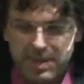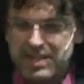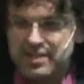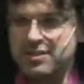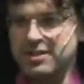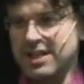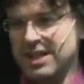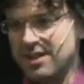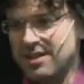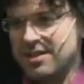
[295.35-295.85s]

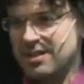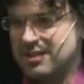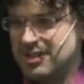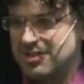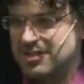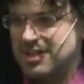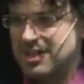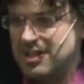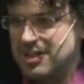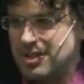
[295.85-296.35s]
Basically anything the
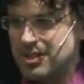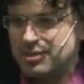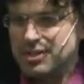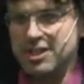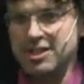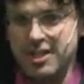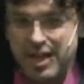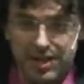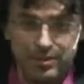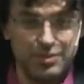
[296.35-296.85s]
CEO
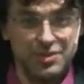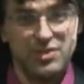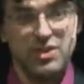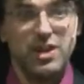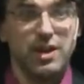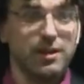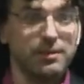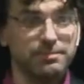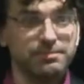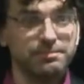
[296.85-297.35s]
did, I was
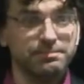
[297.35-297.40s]
there.